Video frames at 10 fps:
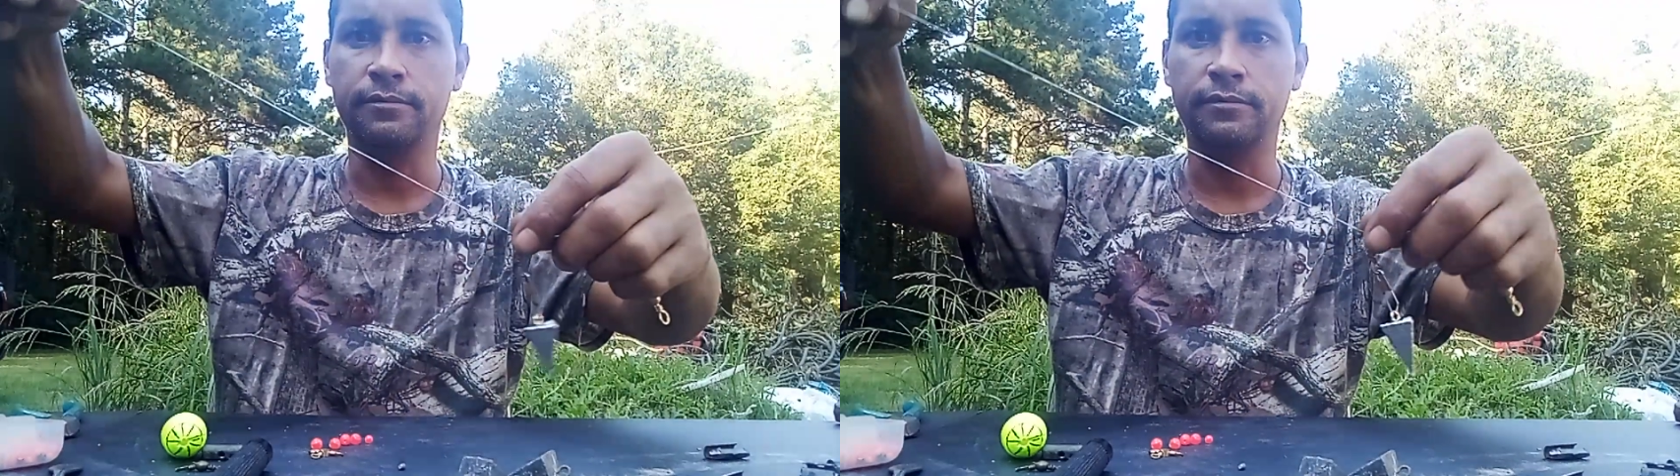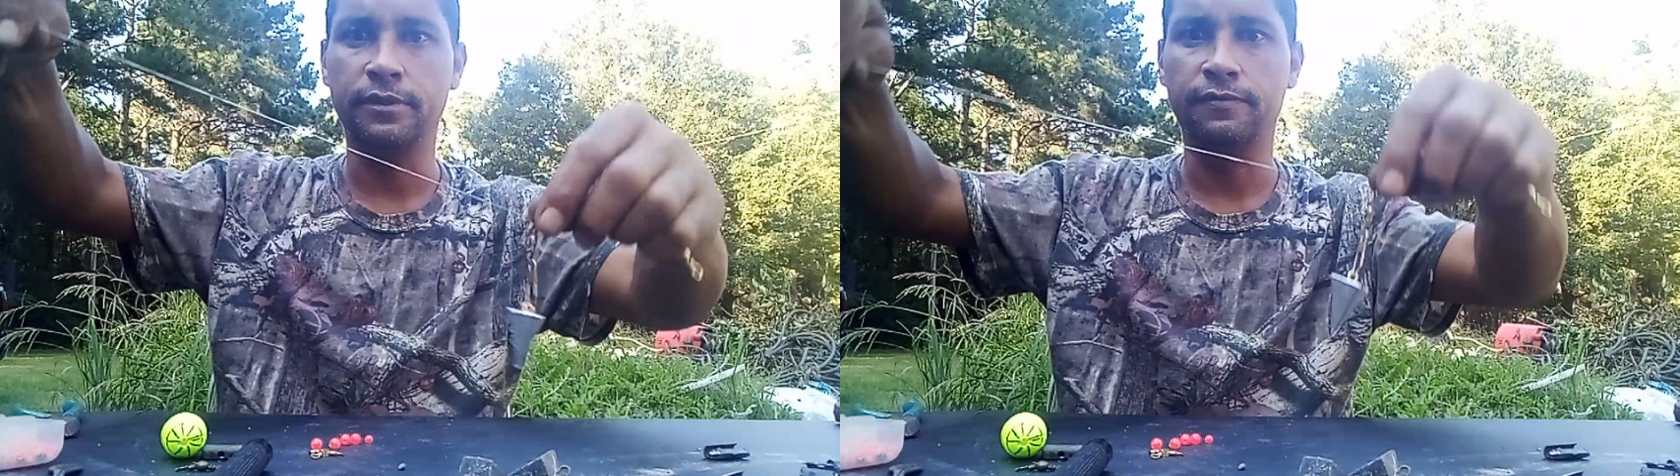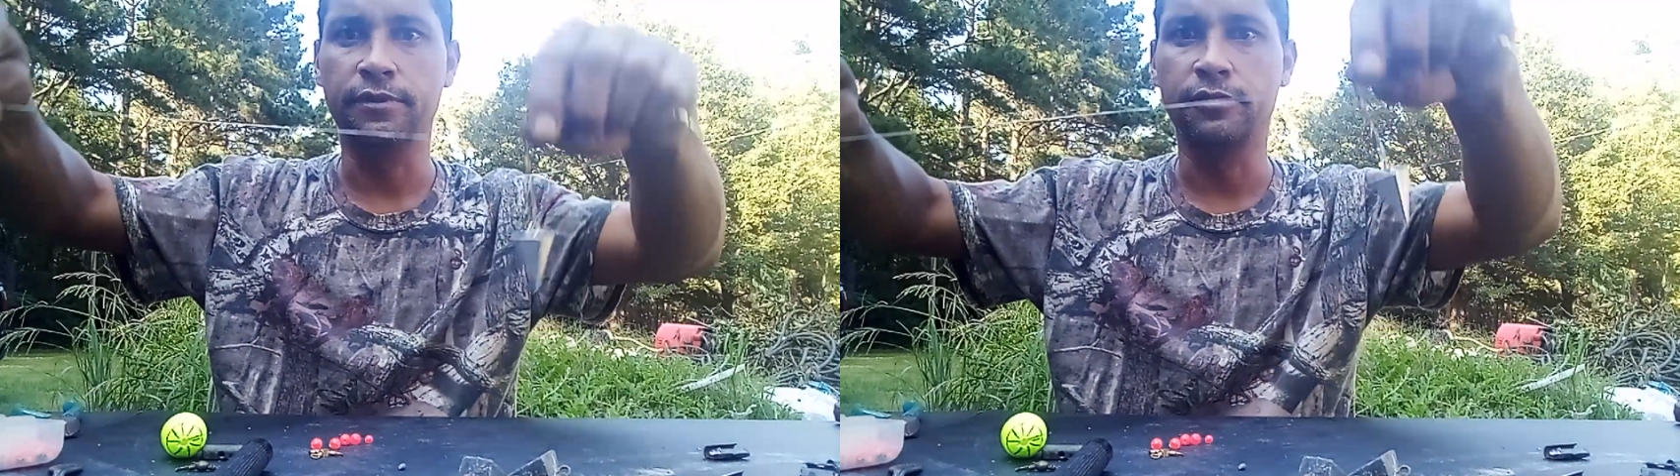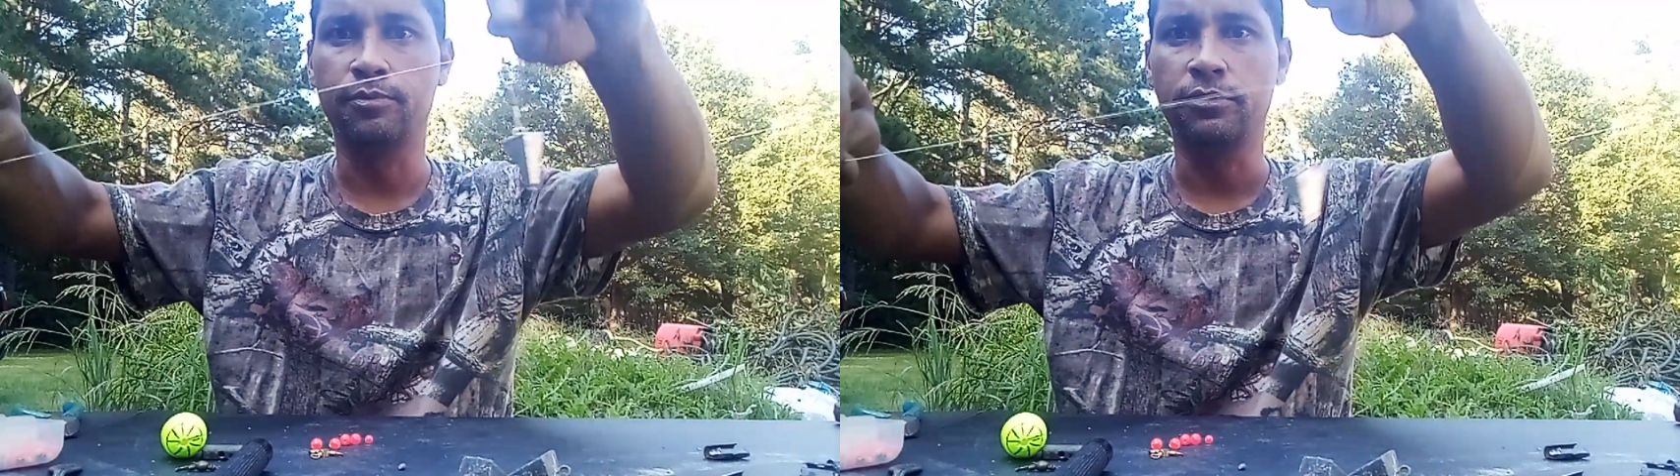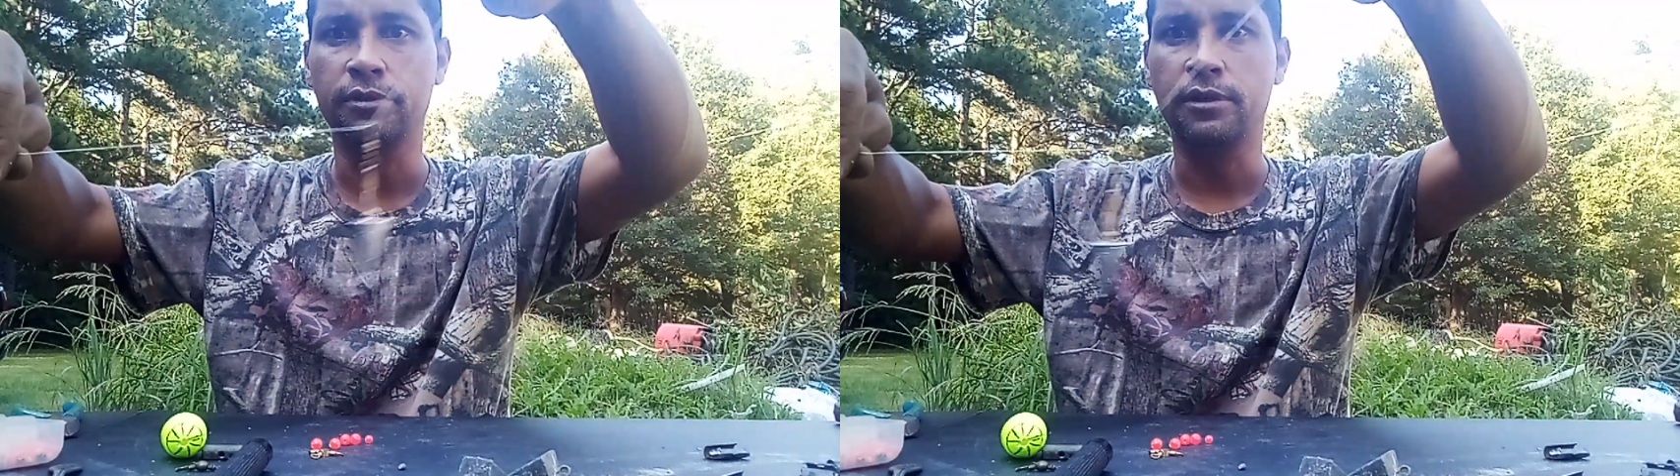When the fish
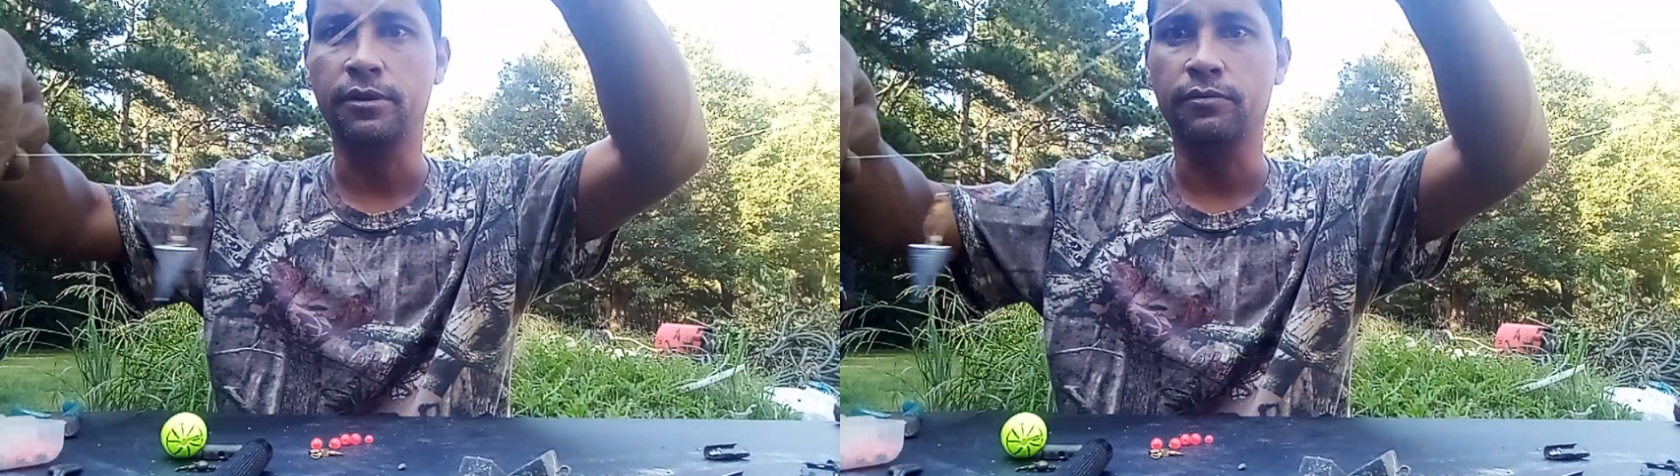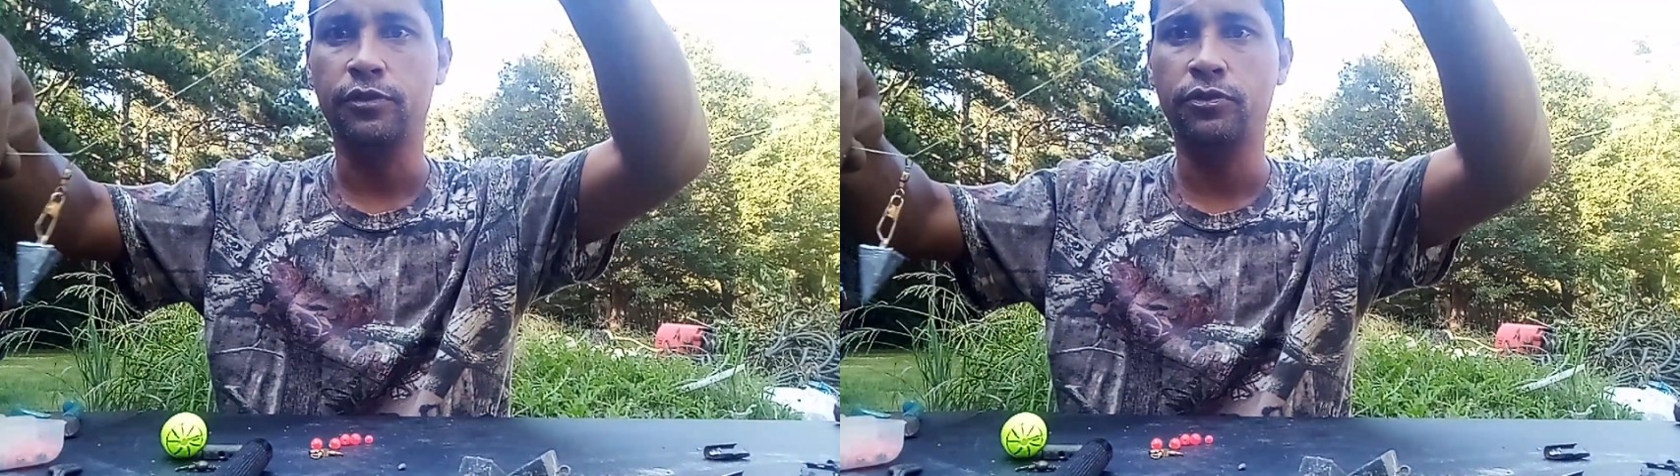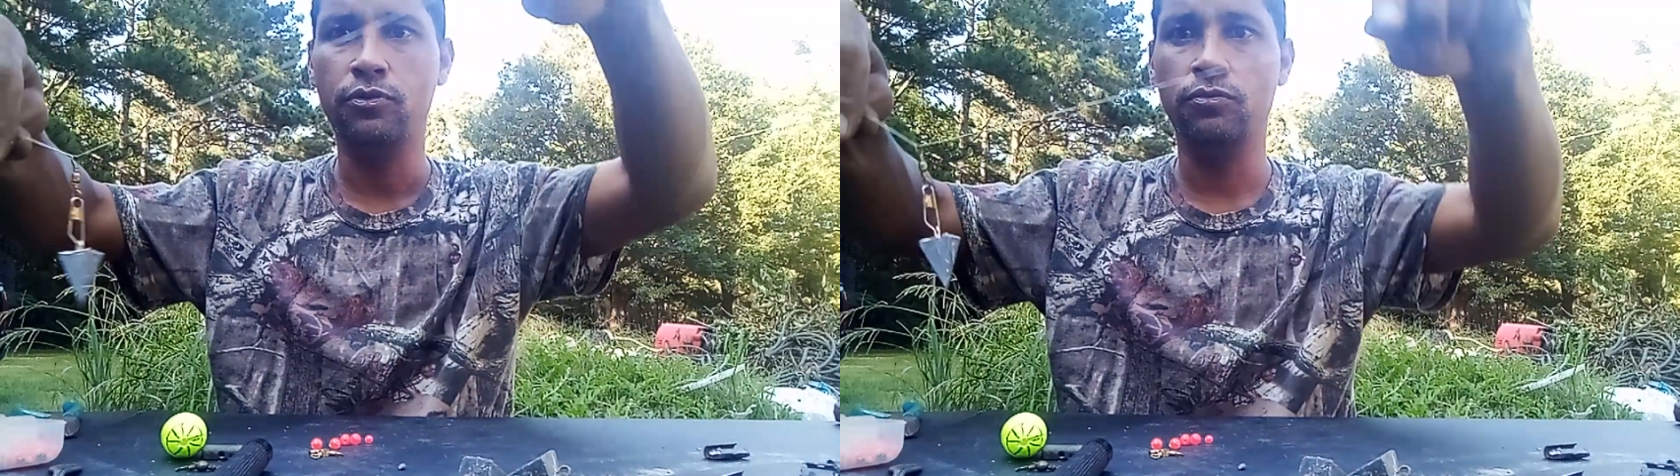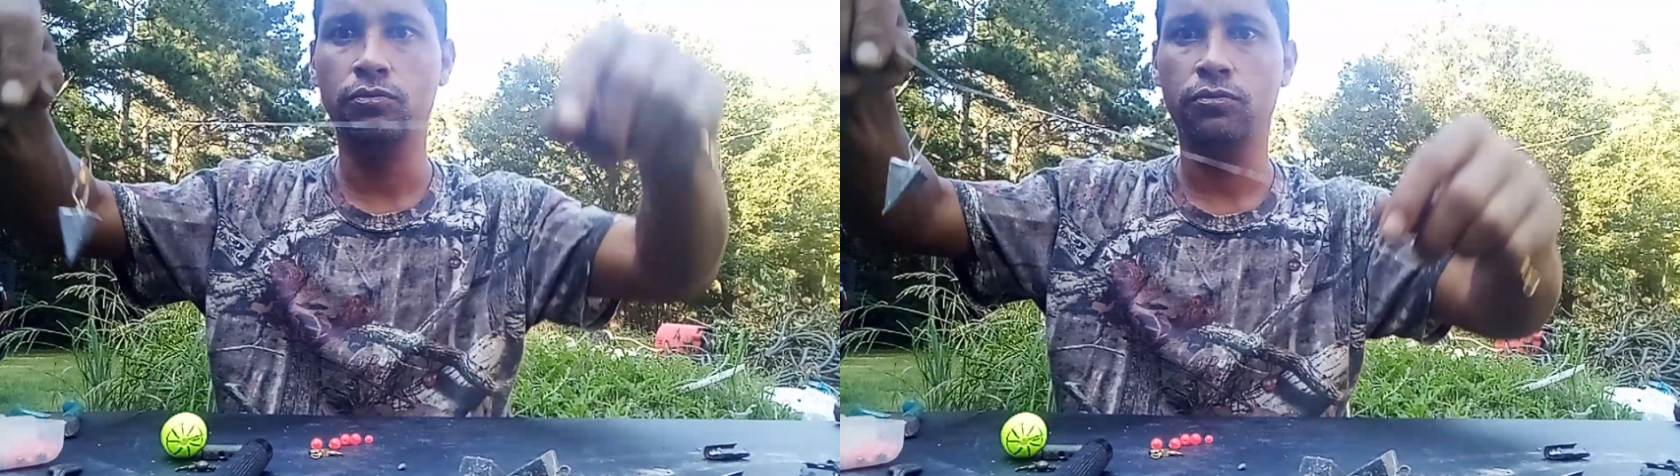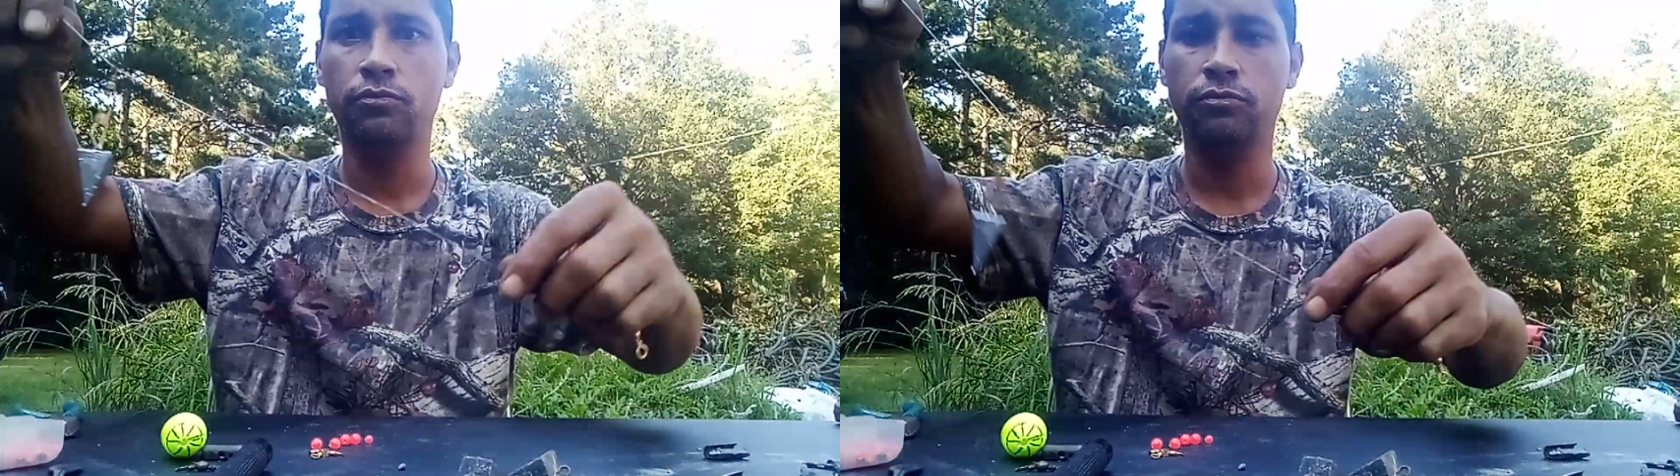pulls on it,
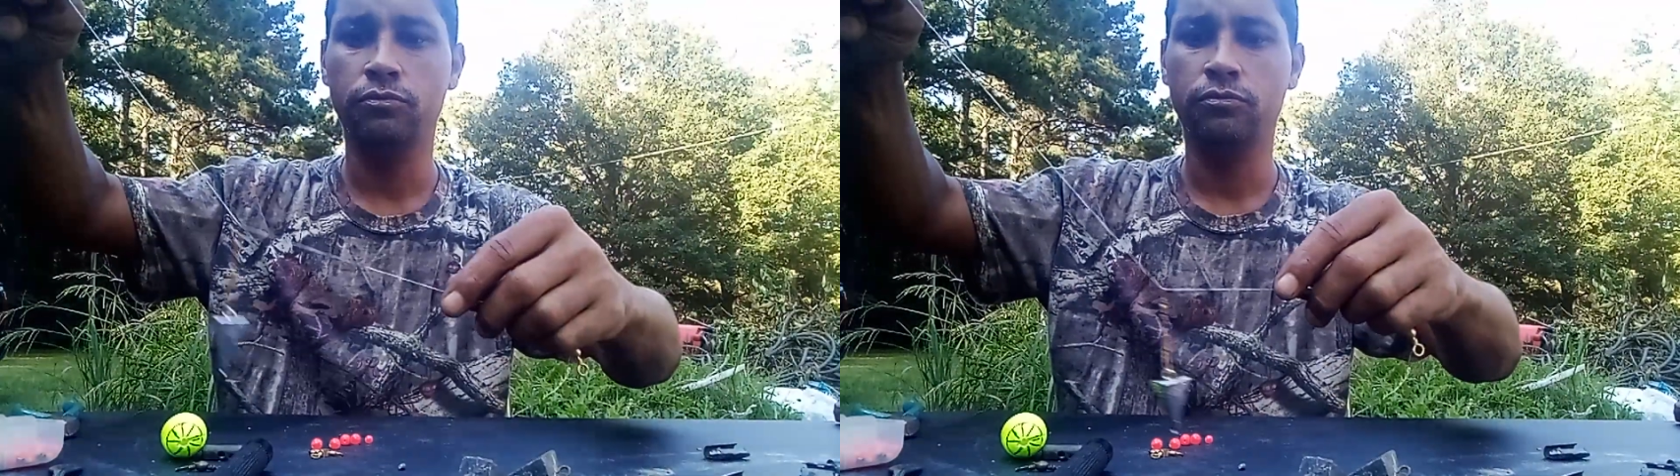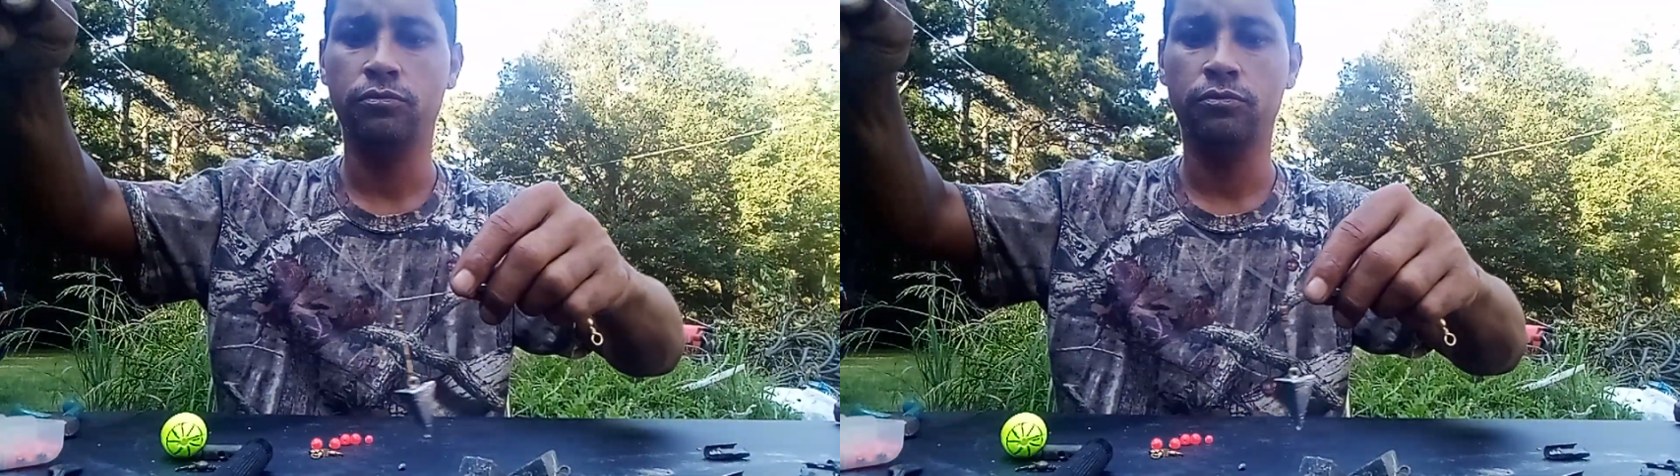and